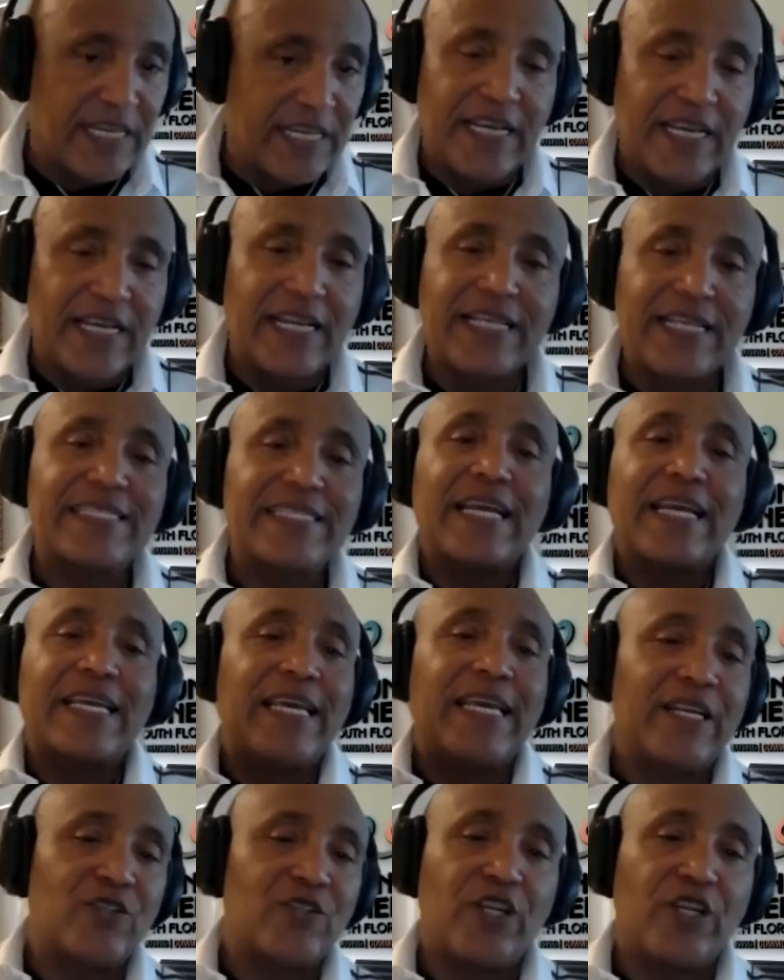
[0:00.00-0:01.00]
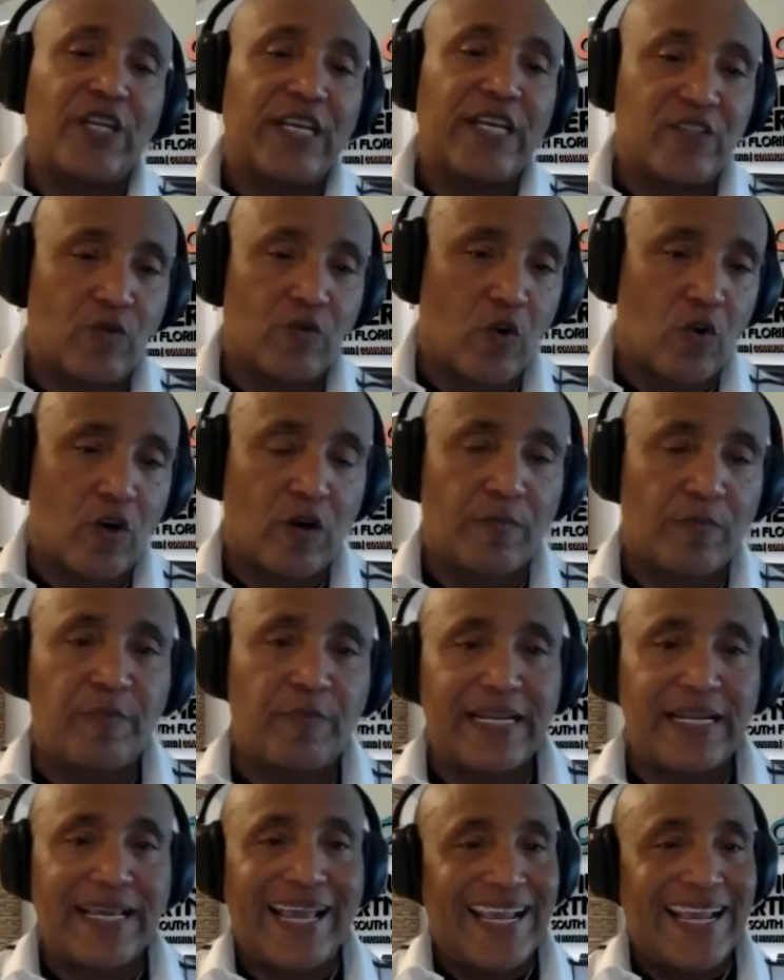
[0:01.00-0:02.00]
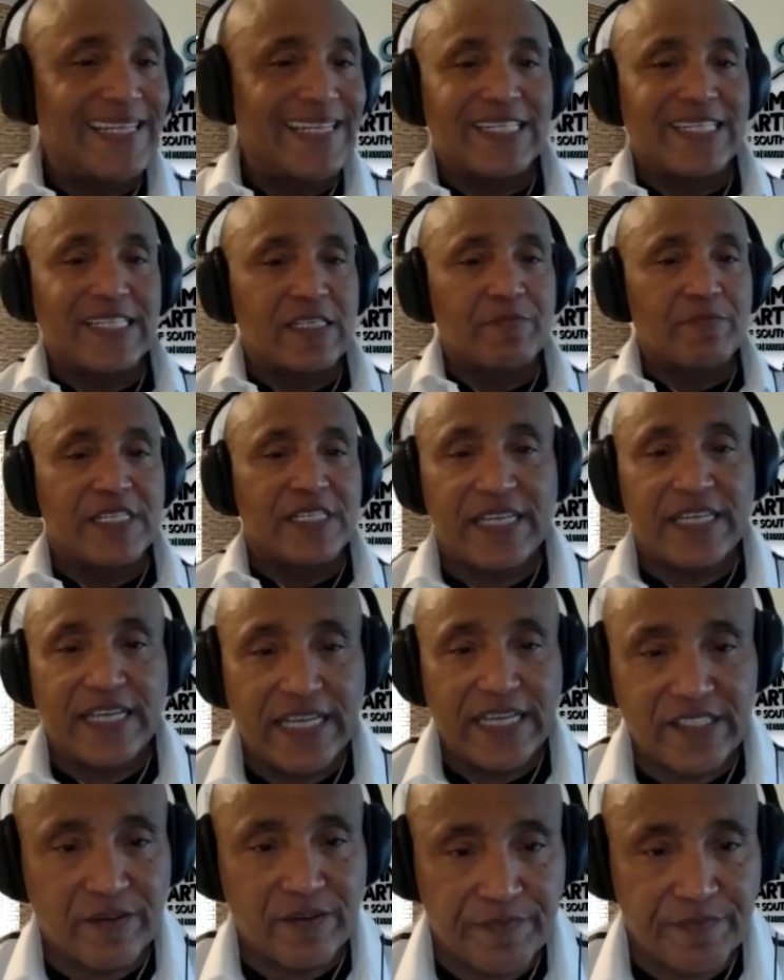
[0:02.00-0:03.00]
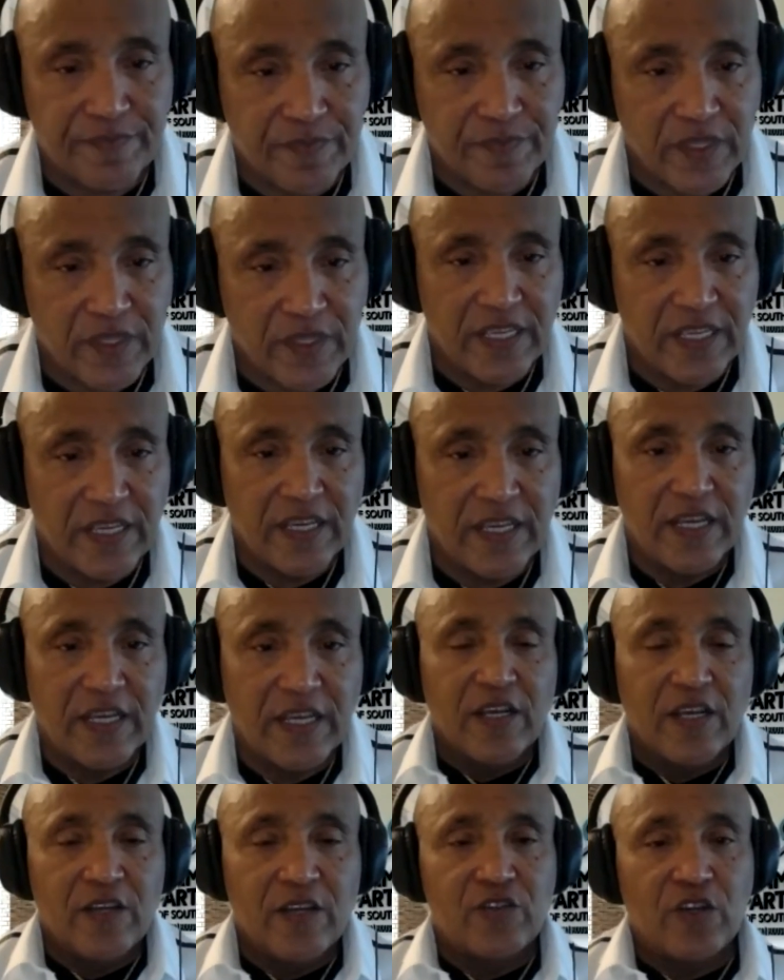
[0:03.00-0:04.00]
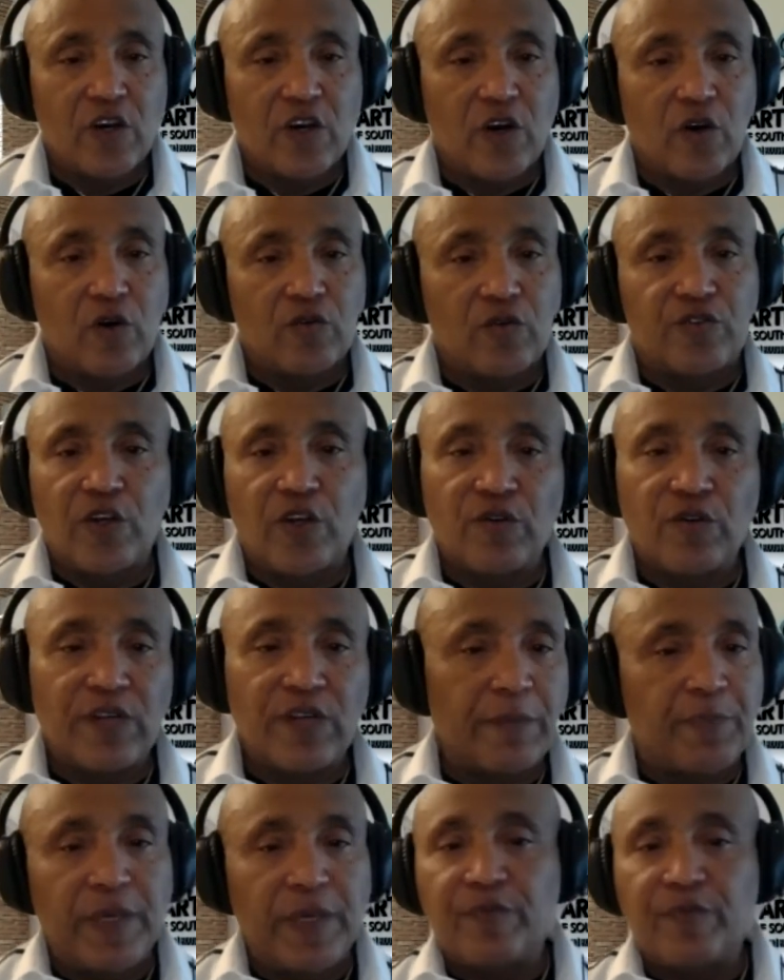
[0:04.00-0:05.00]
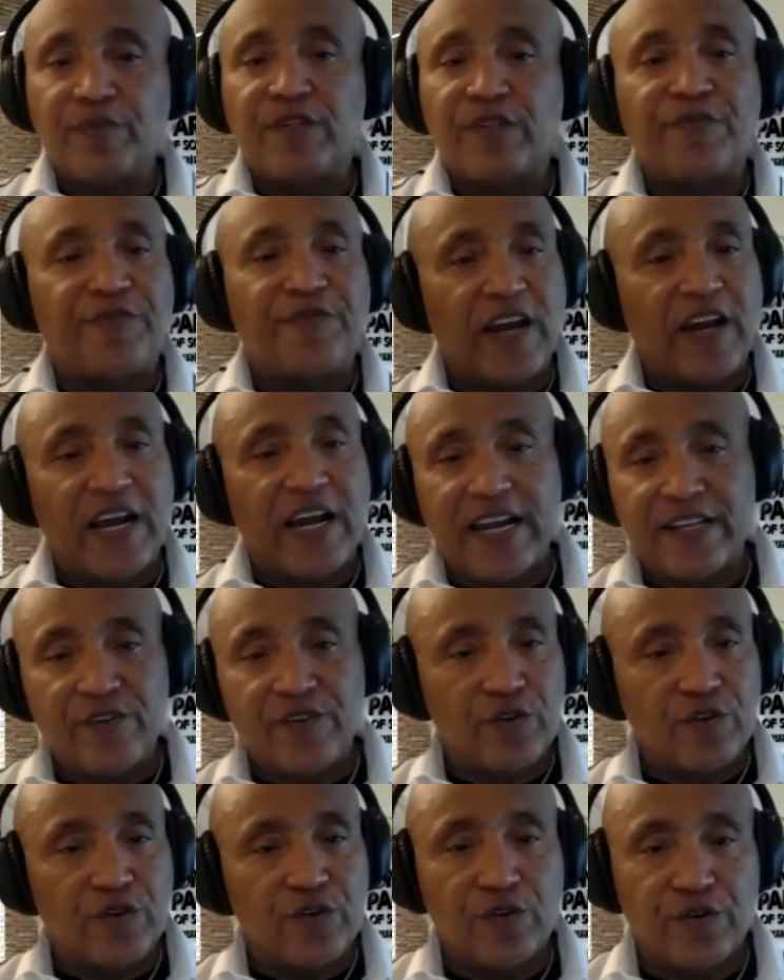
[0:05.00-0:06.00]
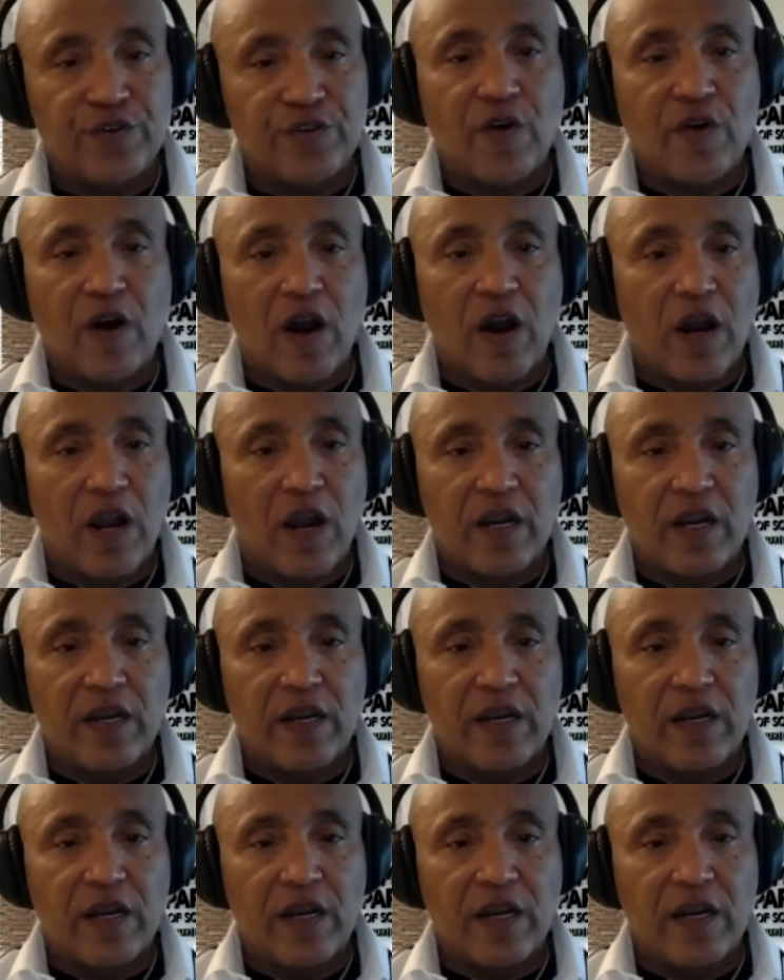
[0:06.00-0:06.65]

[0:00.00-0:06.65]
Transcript: Let's not get into the ism world, but ageism is an ism so don't let people define you on who you are.